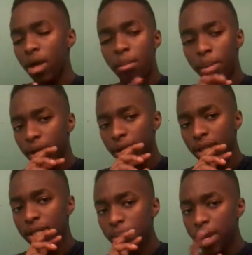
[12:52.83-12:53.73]
But
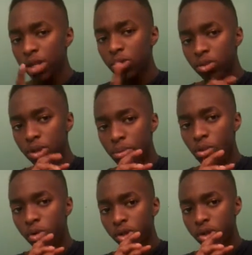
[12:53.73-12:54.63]
this match was
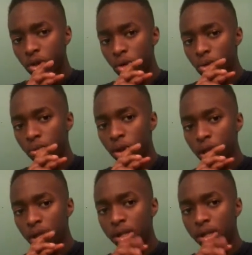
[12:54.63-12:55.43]
more so really